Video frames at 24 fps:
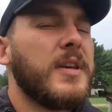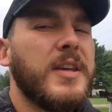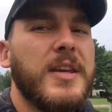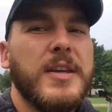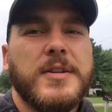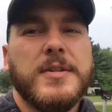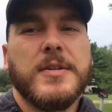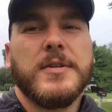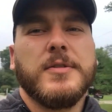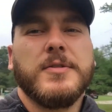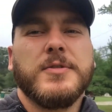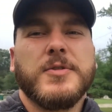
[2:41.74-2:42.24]

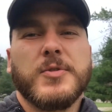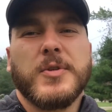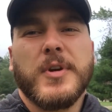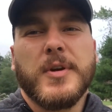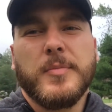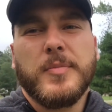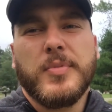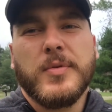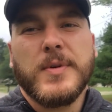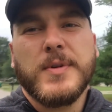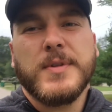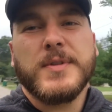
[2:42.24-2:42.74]
ketones are at
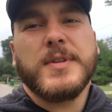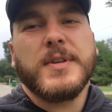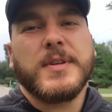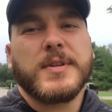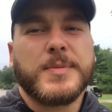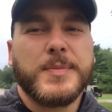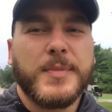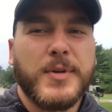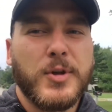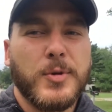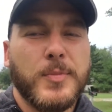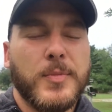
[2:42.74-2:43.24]
0.6
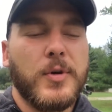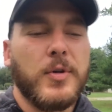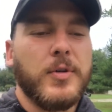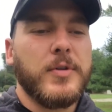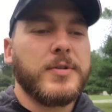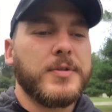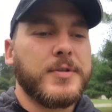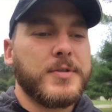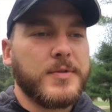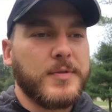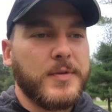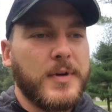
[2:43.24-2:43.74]

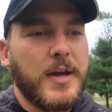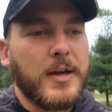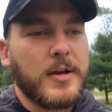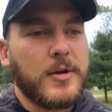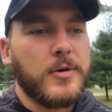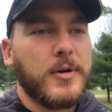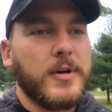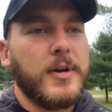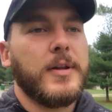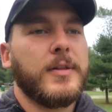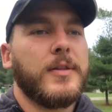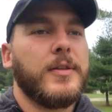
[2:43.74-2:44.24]
millimolar, so not
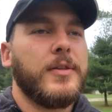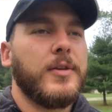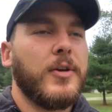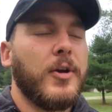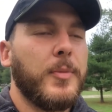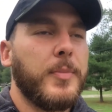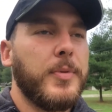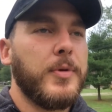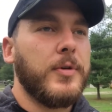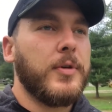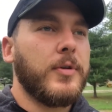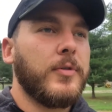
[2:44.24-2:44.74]
quite at the
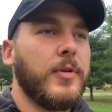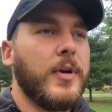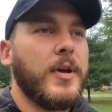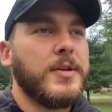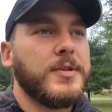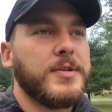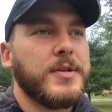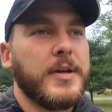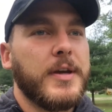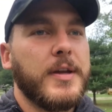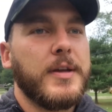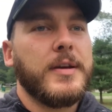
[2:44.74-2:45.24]
therapeutic
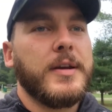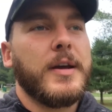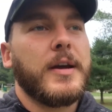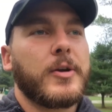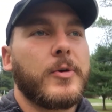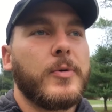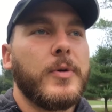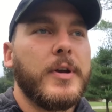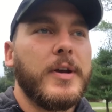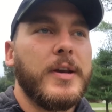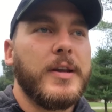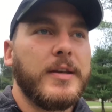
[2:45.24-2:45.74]
range yet, not
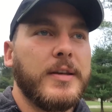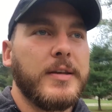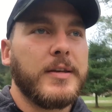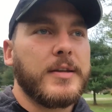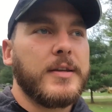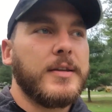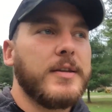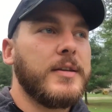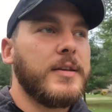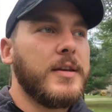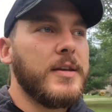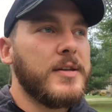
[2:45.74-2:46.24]
quite in
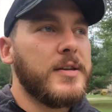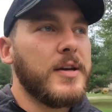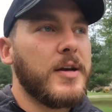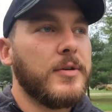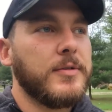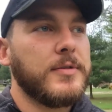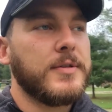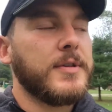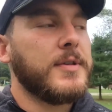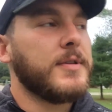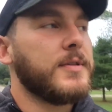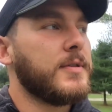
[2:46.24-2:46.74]

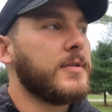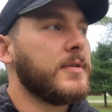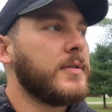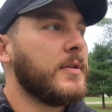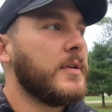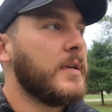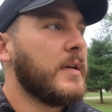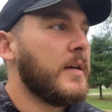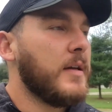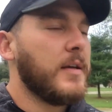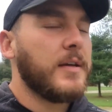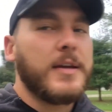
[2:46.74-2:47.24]
ketosis,
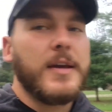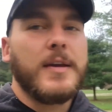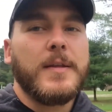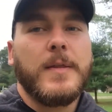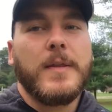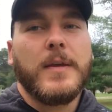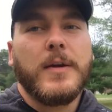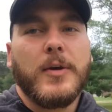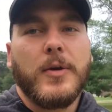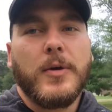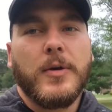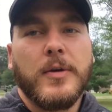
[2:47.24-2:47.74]
getting
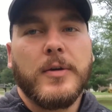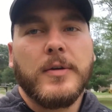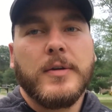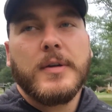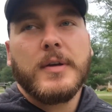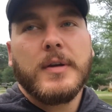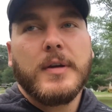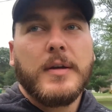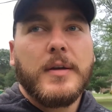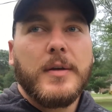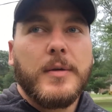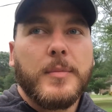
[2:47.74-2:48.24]
there,
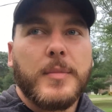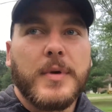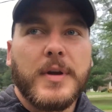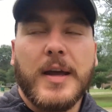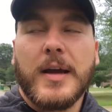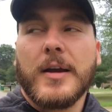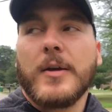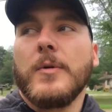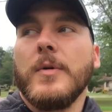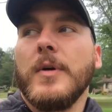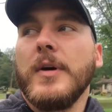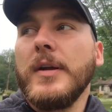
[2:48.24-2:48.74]
but not
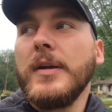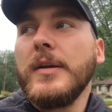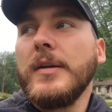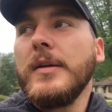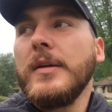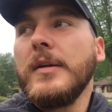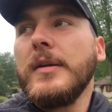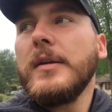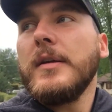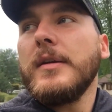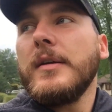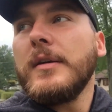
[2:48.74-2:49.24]
quite.
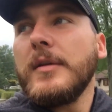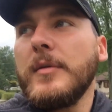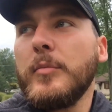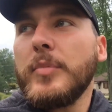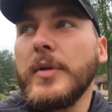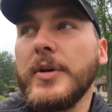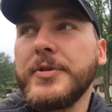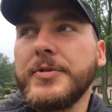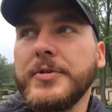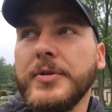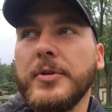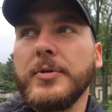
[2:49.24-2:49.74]

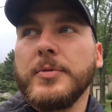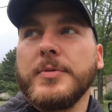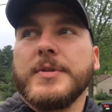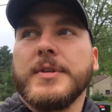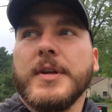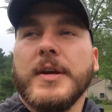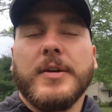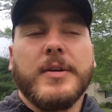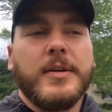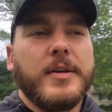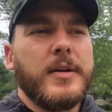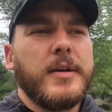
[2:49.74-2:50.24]
Blood sugar was
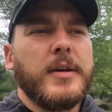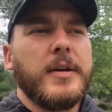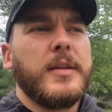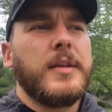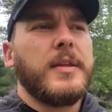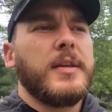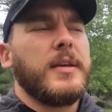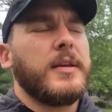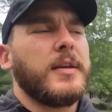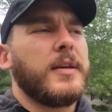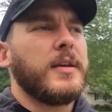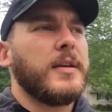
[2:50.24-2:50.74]
down to, I
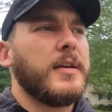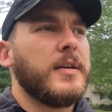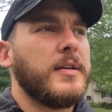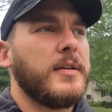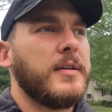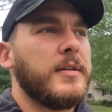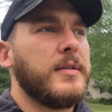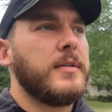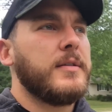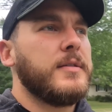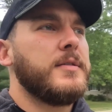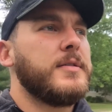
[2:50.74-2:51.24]
think,
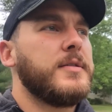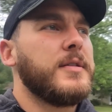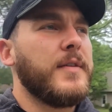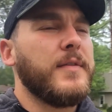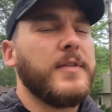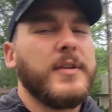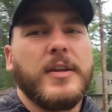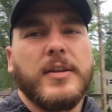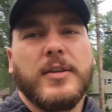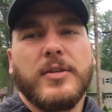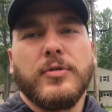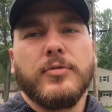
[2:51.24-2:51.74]

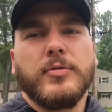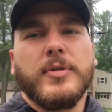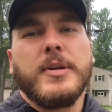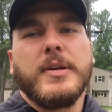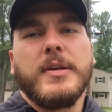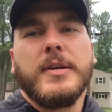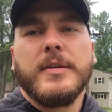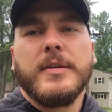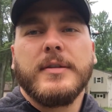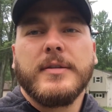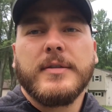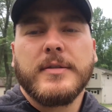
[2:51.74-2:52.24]
73. So
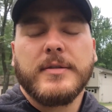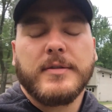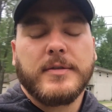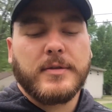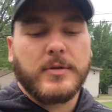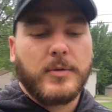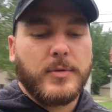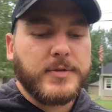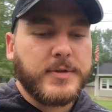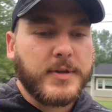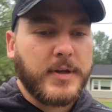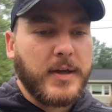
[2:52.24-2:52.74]

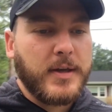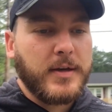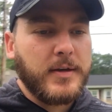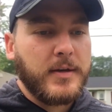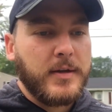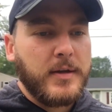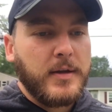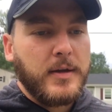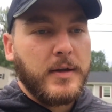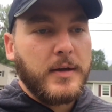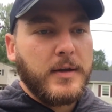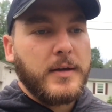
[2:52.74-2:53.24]
once again,
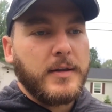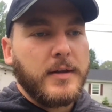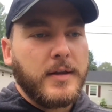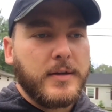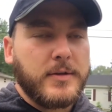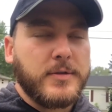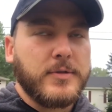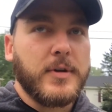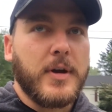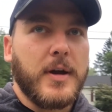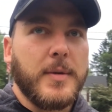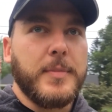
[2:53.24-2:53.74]
that's
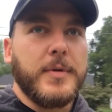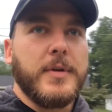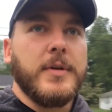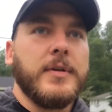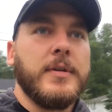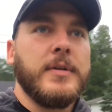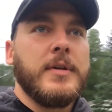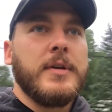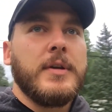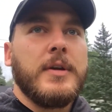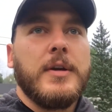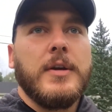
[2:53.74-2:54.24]
dropping.
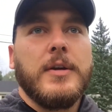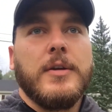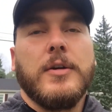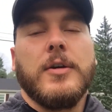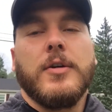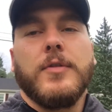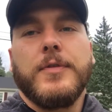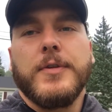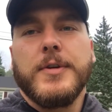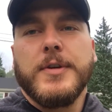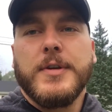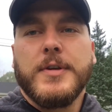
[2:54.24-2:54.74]

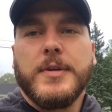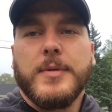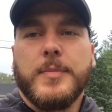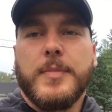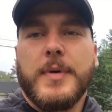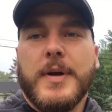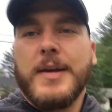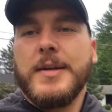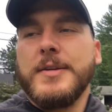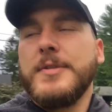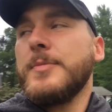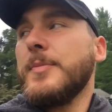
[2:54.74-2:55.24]
Hopefully
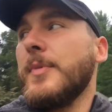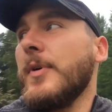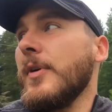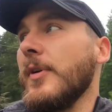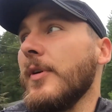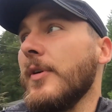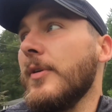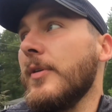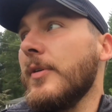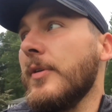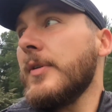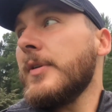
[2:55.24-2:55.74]
by
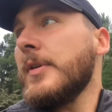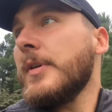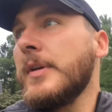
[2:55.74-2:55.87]
tomorrow,